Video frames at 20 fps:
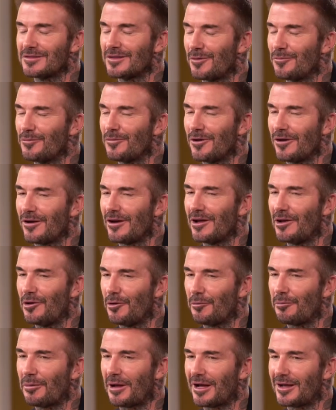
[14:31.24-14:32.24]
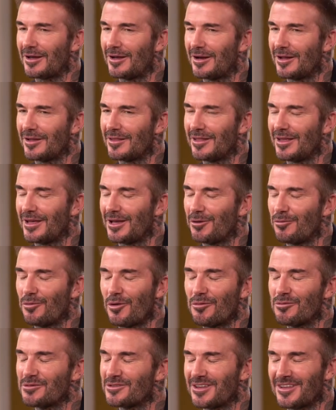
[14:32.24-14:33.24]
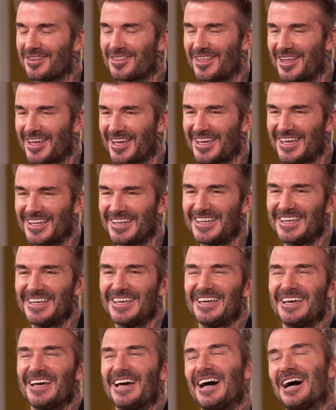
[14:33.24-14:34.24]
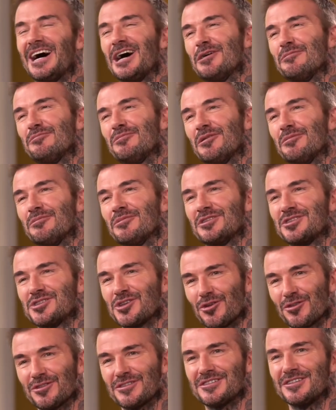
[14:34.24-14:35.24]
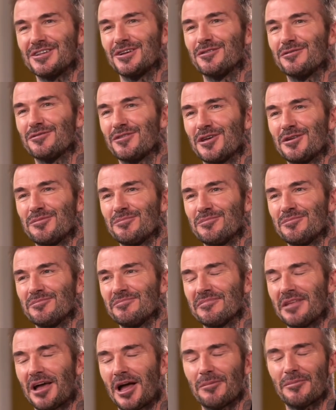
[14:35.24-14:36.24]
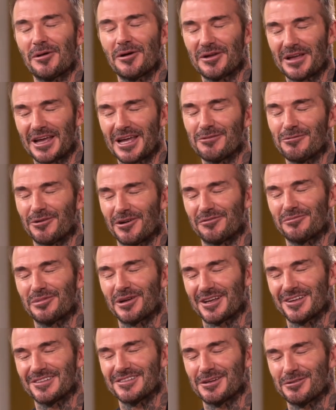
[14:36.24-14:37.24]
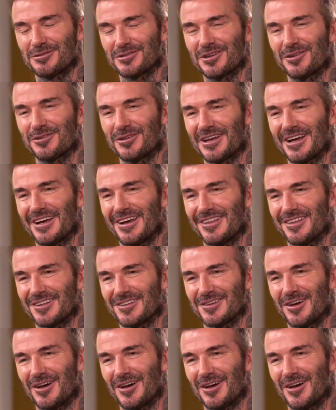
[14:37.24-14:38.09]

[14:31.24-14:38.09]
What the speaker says: There's somewhere I look back and I think, what was I thinking? But majority of them I'm okay with because it was okay at the